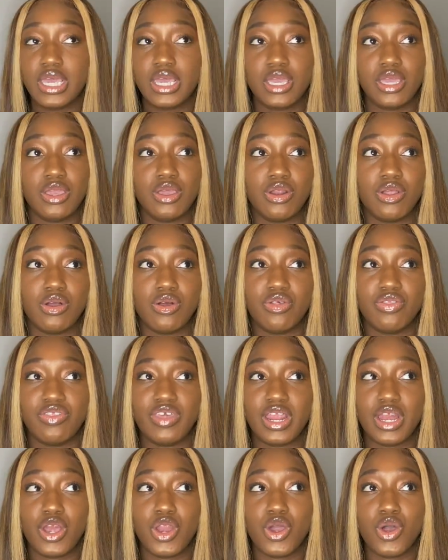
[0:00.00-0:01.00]
You know,
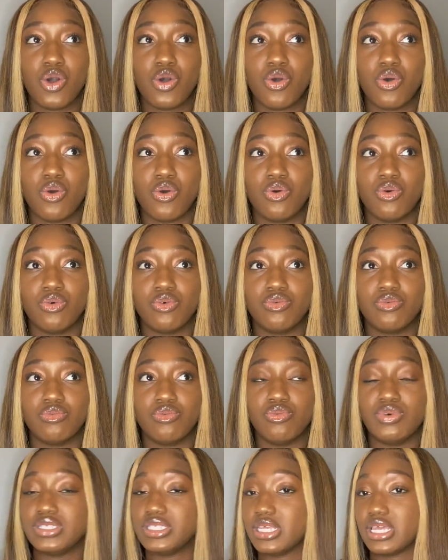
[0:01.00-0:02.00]
they know
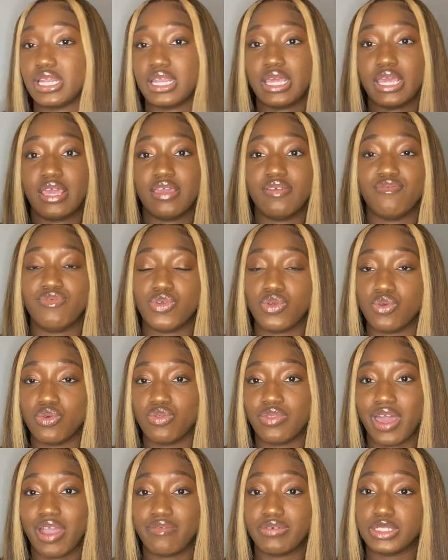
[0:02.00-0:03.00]
what's going to give you
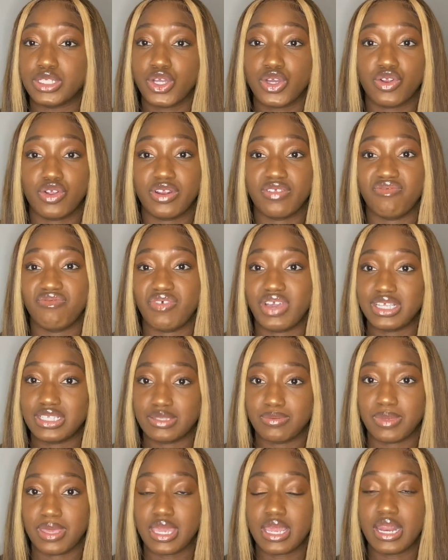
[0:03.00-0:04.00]
that return on
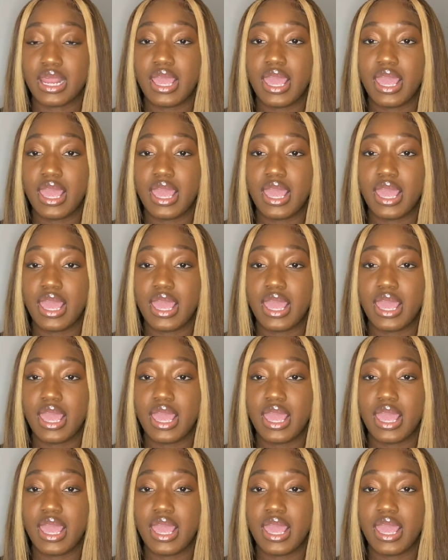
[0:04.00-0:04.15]
investment,